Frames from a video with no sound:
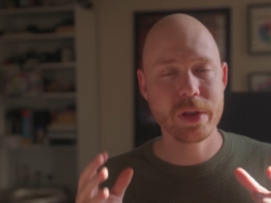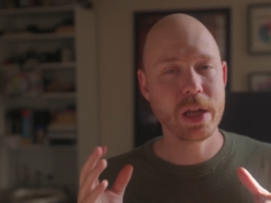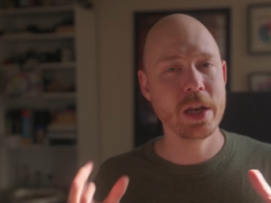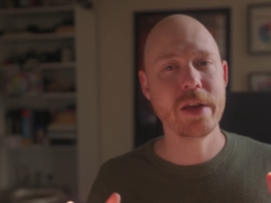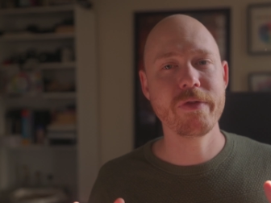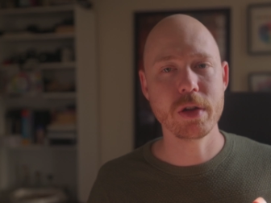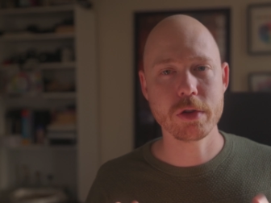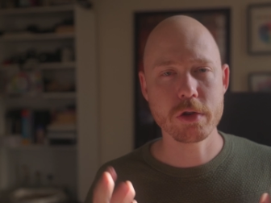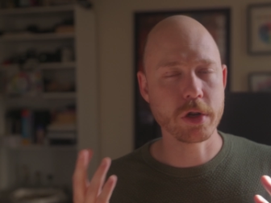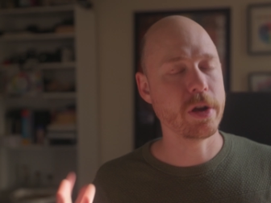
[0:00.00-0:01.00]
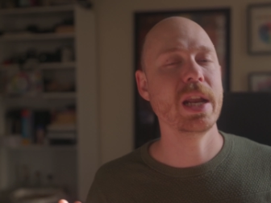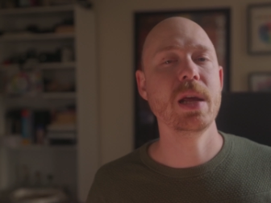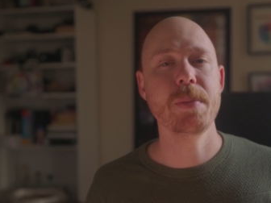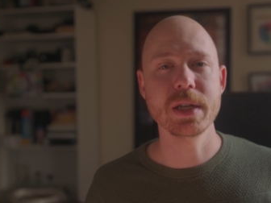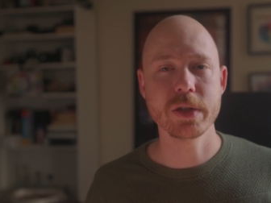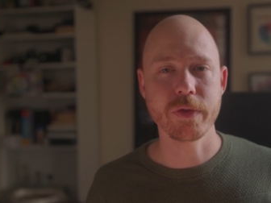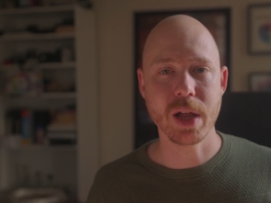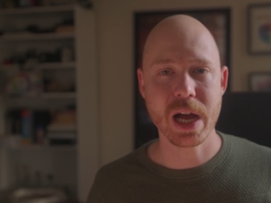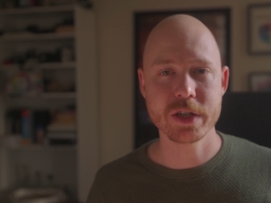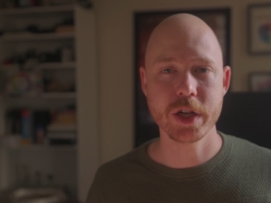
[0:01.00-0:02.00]
with nd filters or any piece of
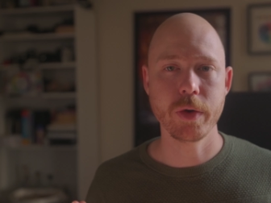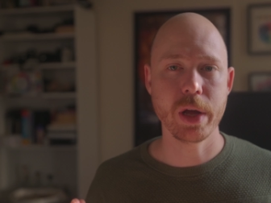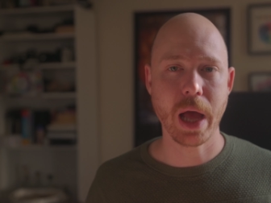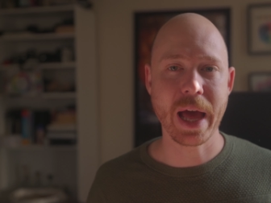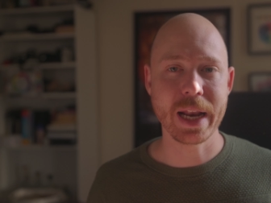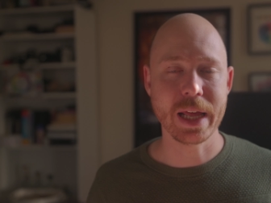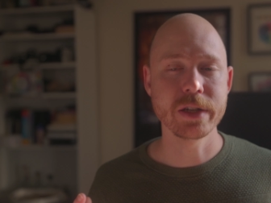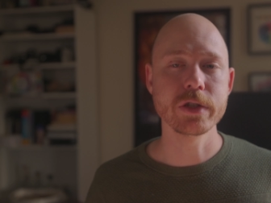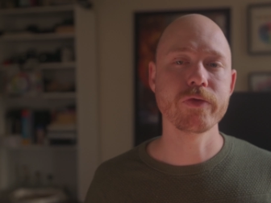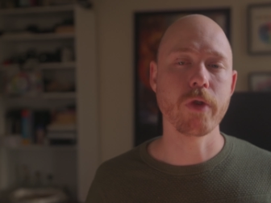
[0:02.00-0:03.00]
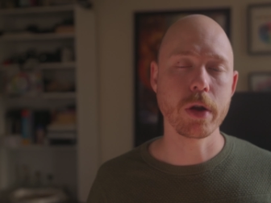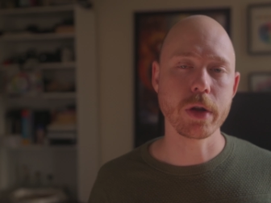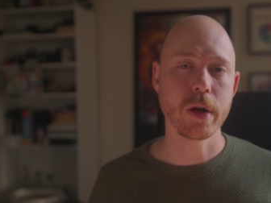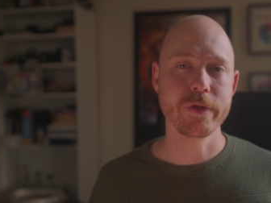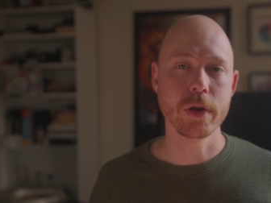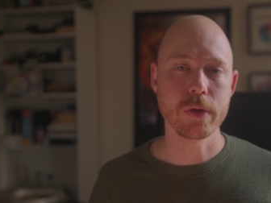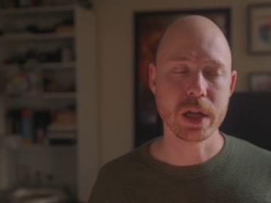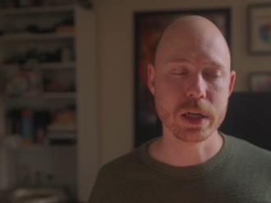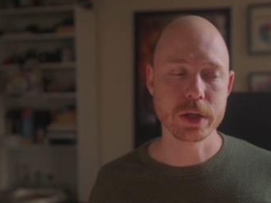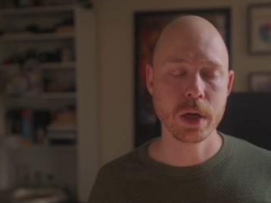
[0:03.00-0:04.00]
glass you add in front of your
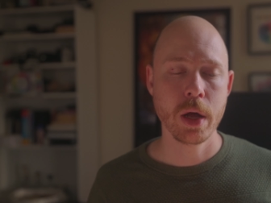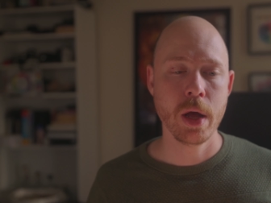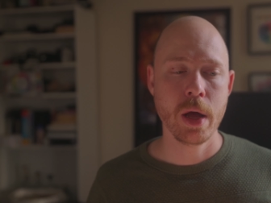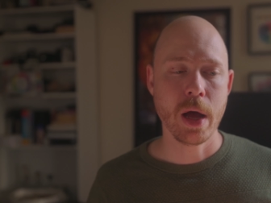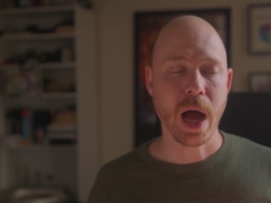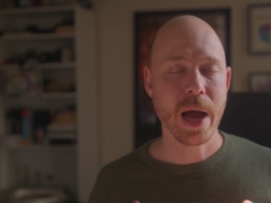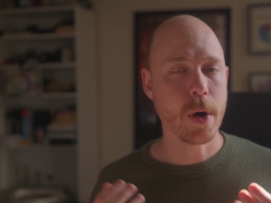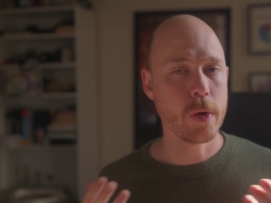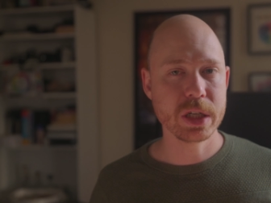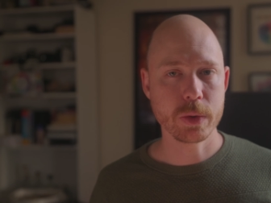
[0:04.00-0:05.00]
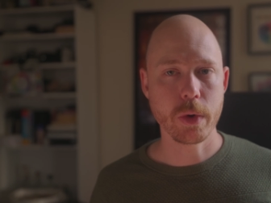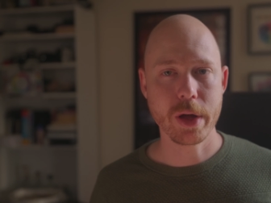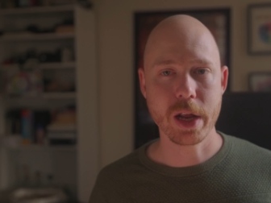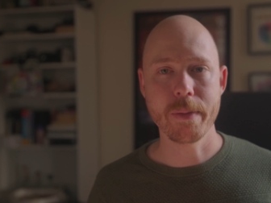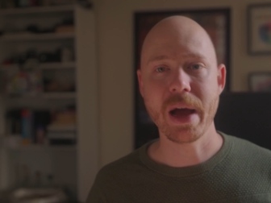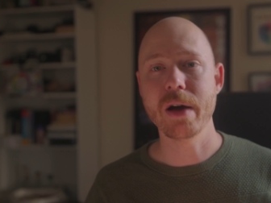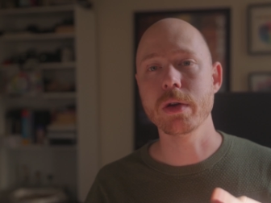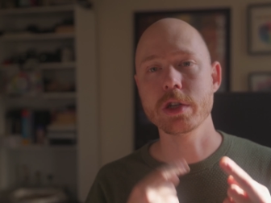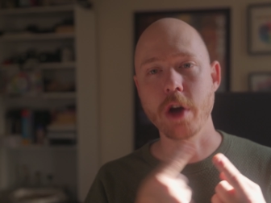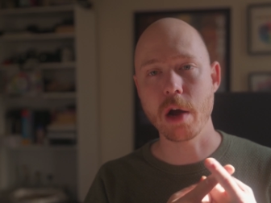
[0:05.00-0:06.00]
lens i'm always worried
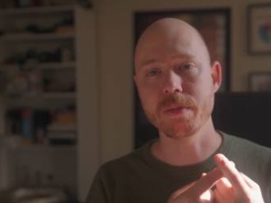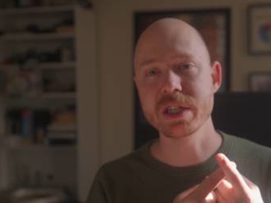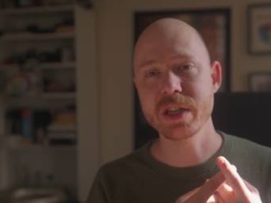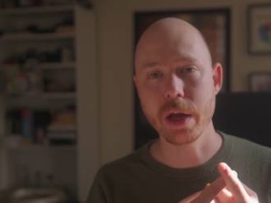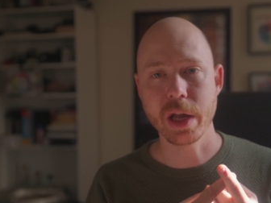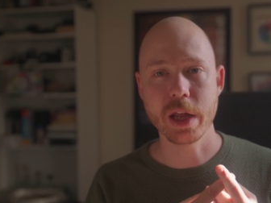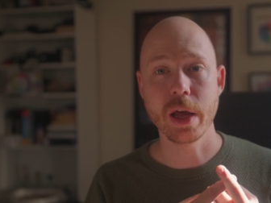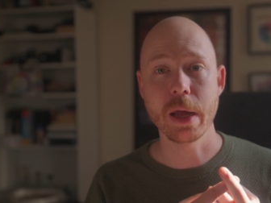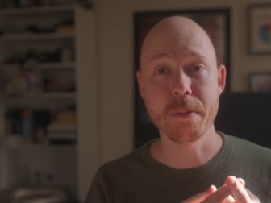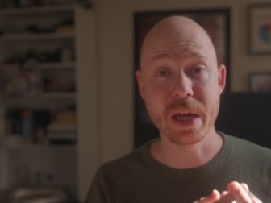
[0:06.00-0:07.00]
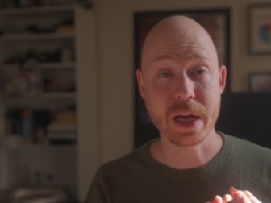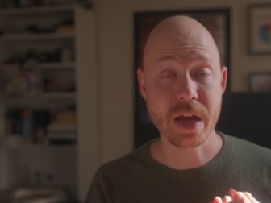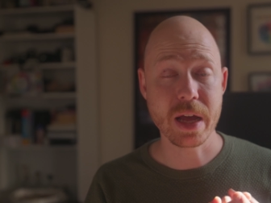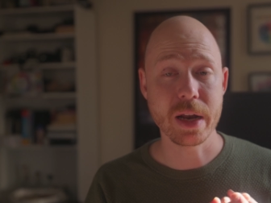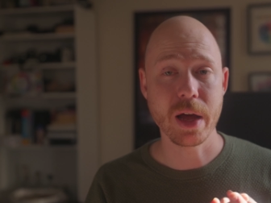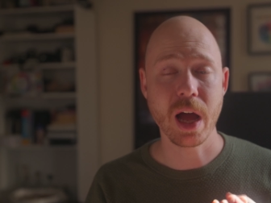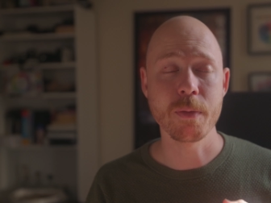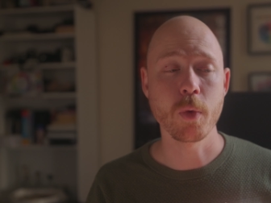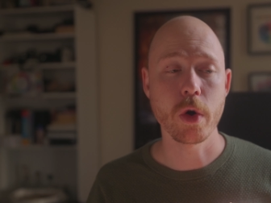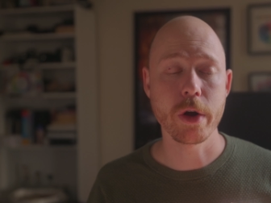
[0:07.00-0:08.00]
about sharpness taking a big hit
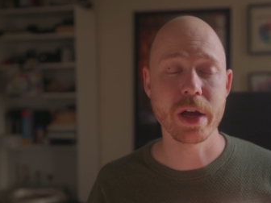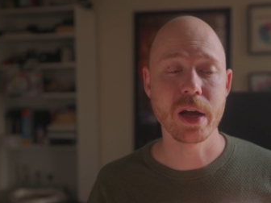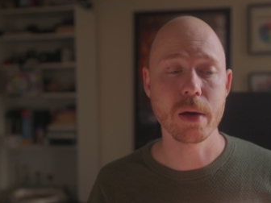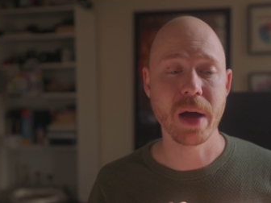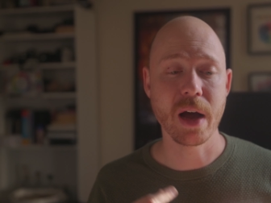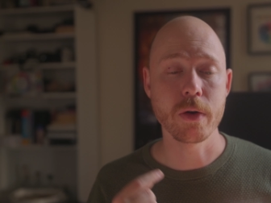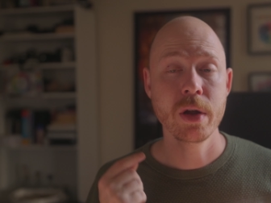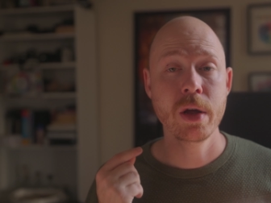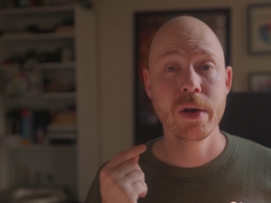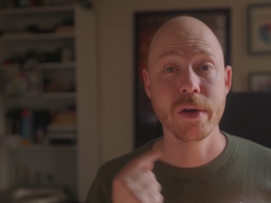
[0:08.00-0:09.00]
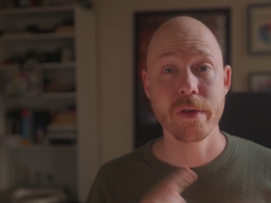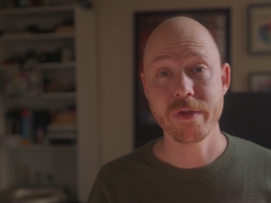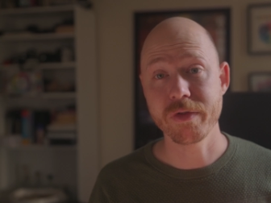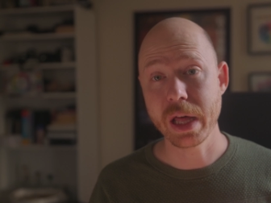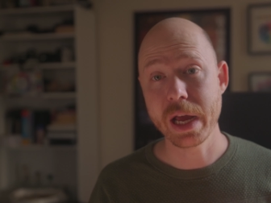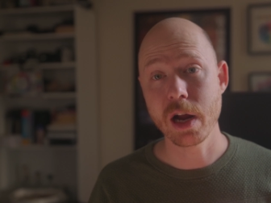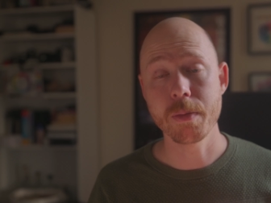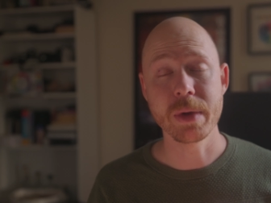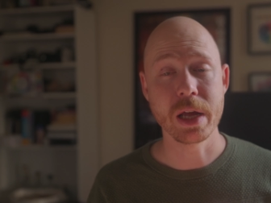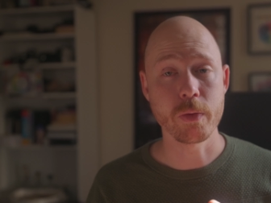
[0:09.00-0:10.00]
i'm worried about
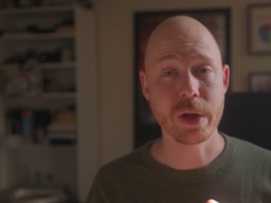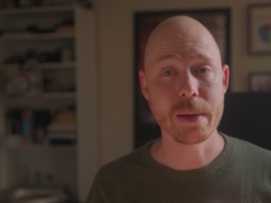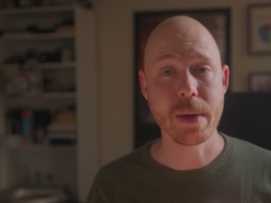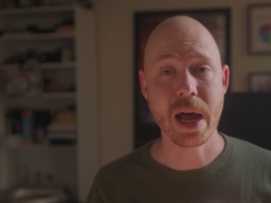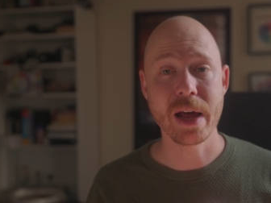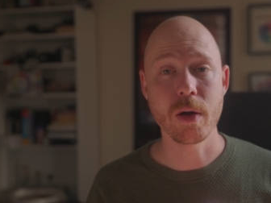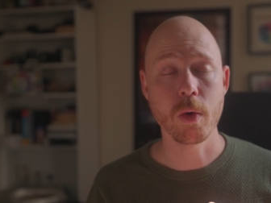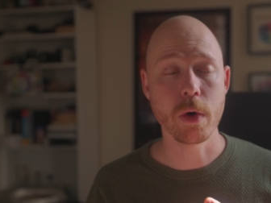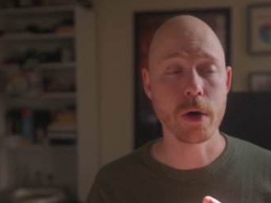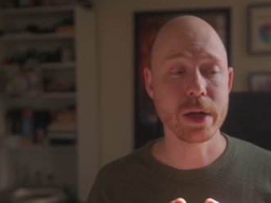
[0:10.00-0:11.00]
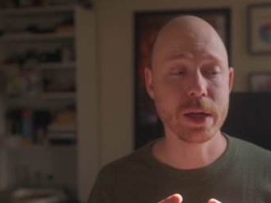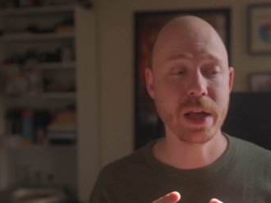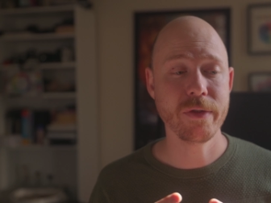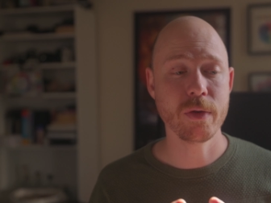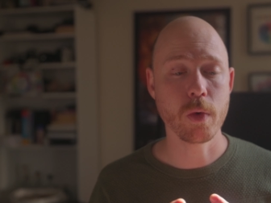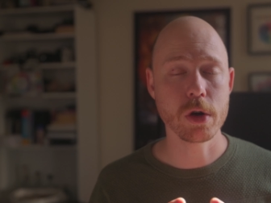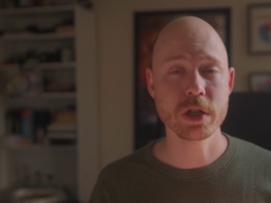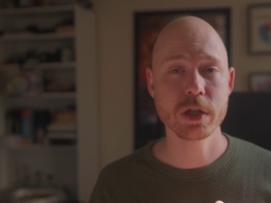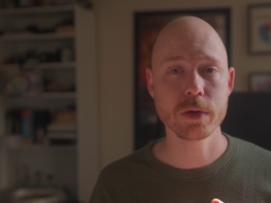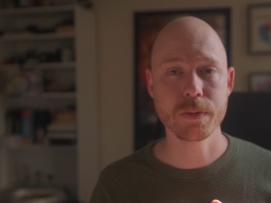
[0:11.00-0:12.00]
flare being really bad or even
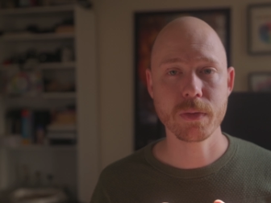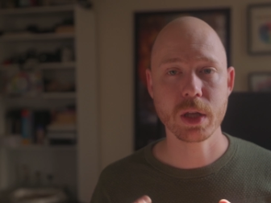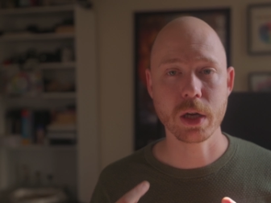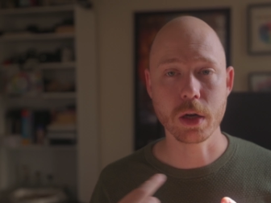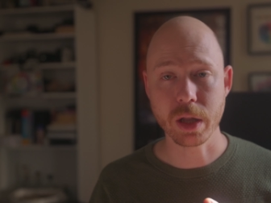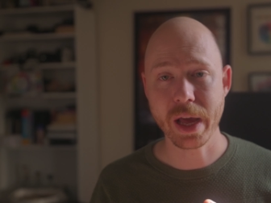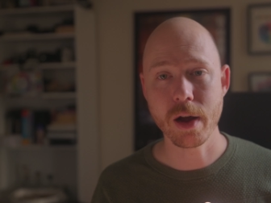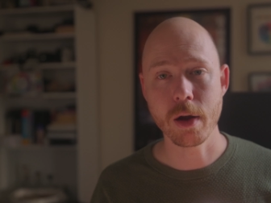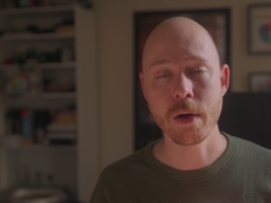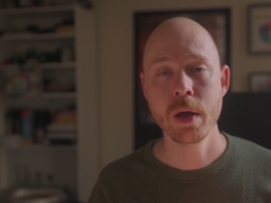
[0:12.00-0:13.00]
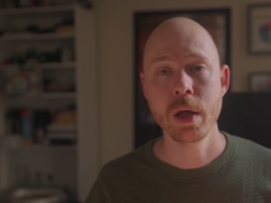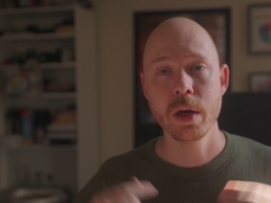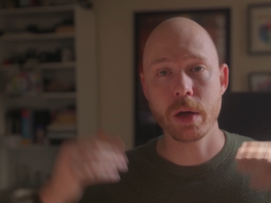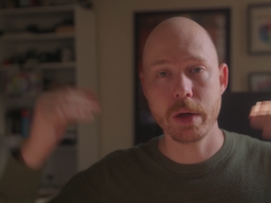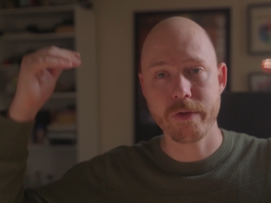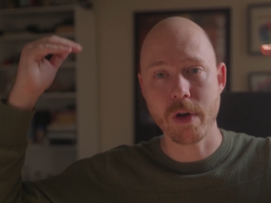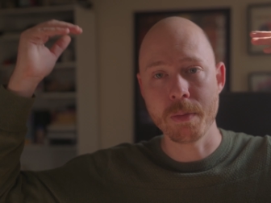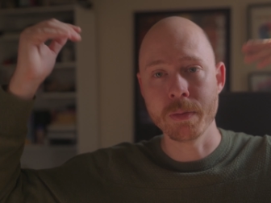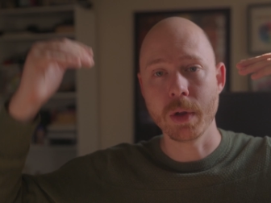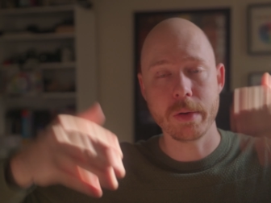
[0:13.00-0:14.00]
worse glare
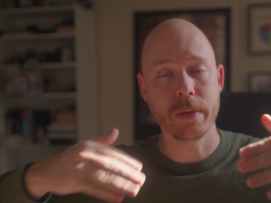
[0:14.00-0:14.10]
from